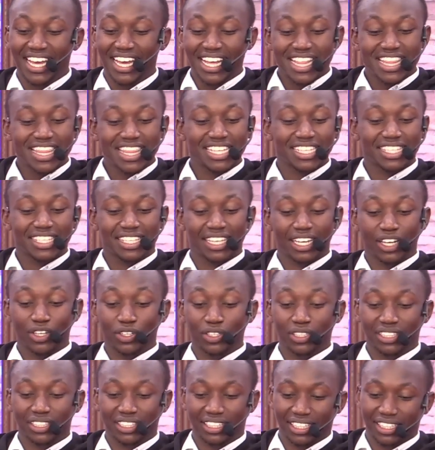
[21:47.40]
The
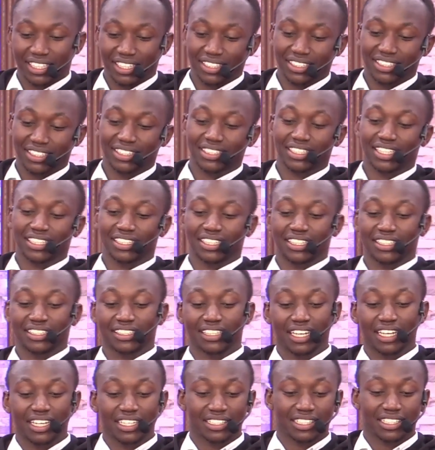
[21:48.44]
second thing that
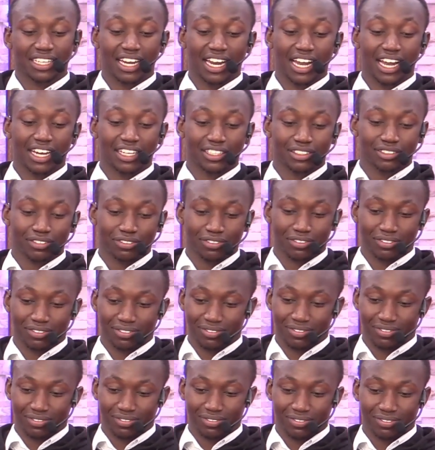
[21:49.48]
entails love
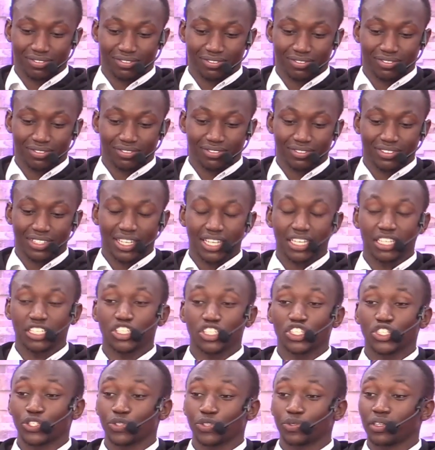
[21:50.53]

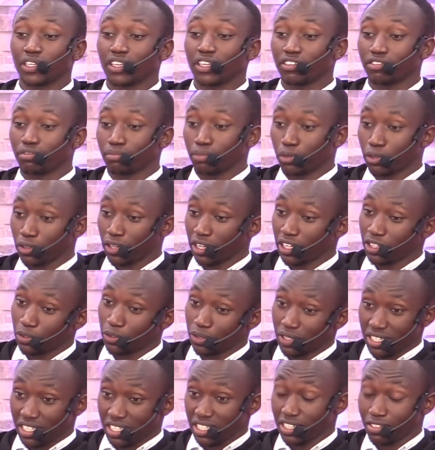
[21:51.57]
is you give more than you
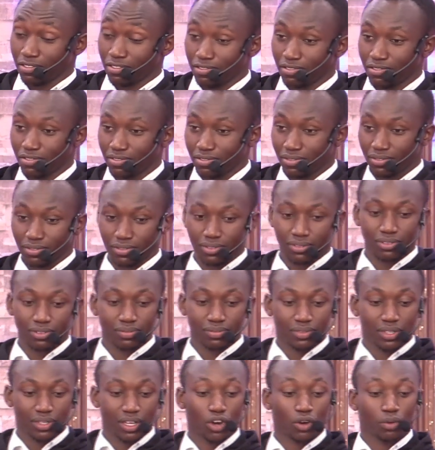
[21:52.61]
receive.
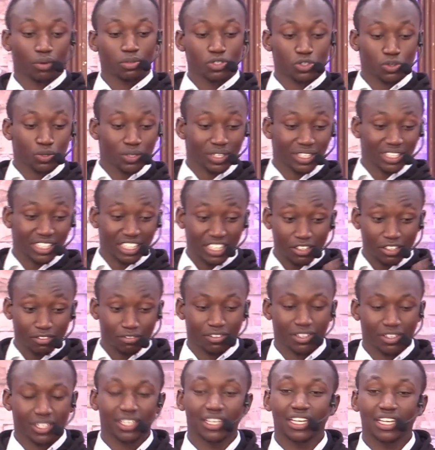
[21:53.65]

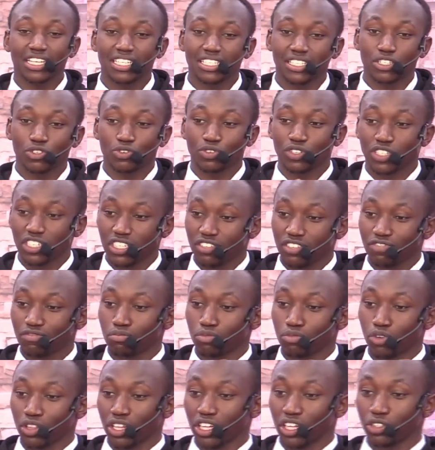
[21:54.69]
Giving is you give
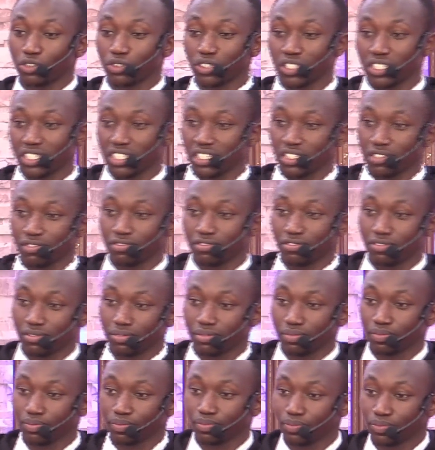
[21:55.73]
more than you receive.
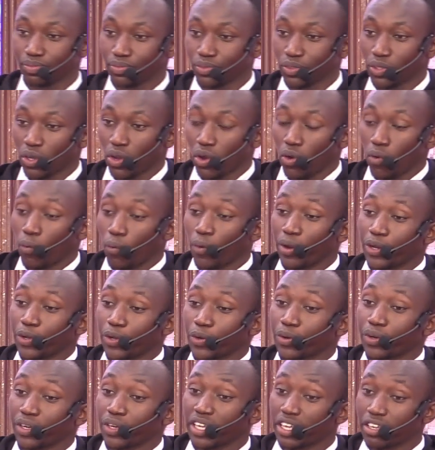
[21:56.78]
When you're
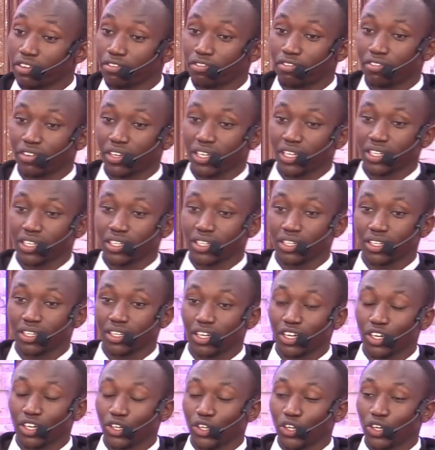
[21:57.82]
giving,
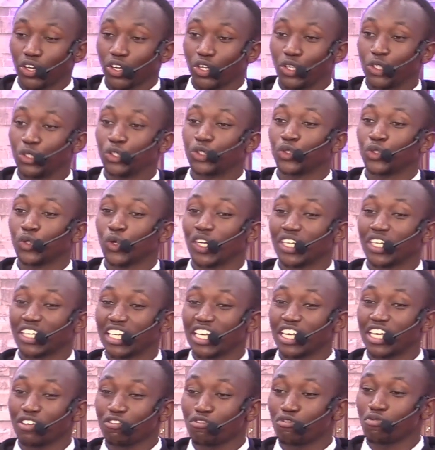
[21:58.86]
you should
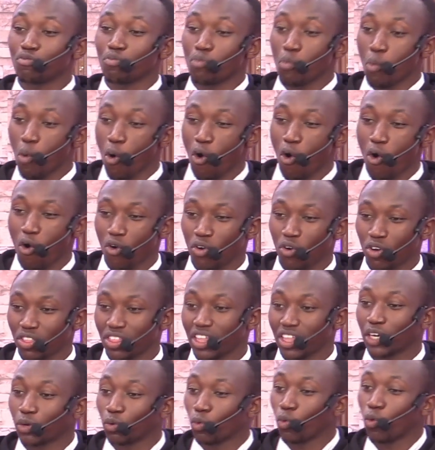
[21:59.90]
give more
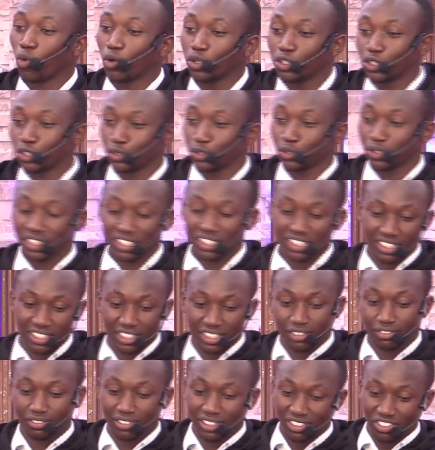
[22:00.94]
than what you
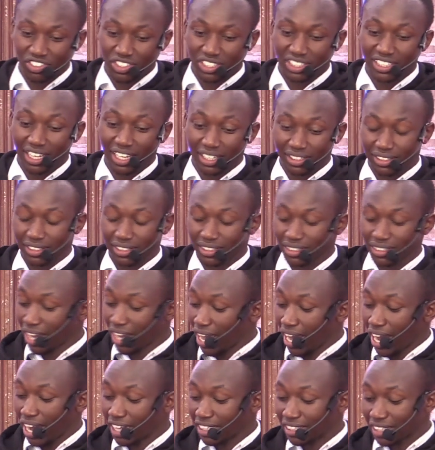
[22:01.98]
receive in return.
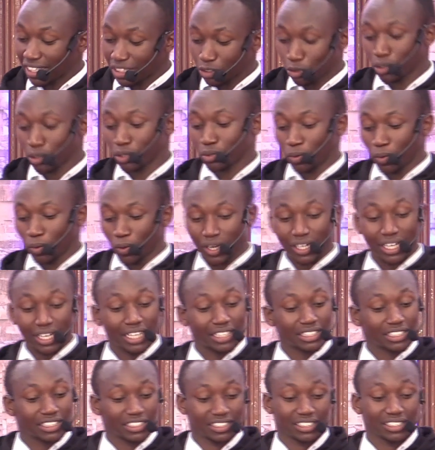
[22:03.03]
And that one, we will get
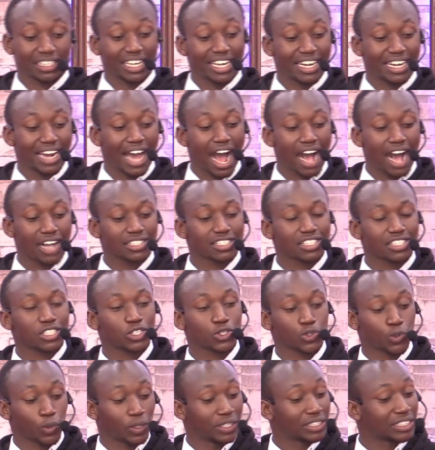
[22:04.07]
it in Acts
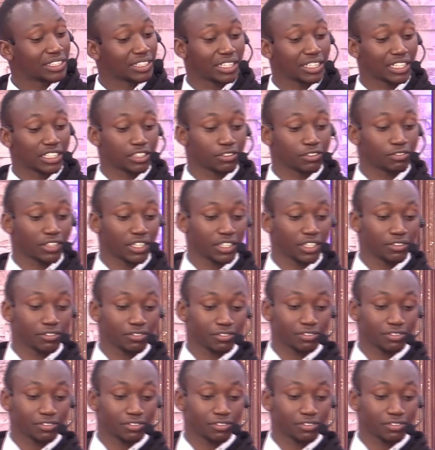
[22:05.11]
20:35.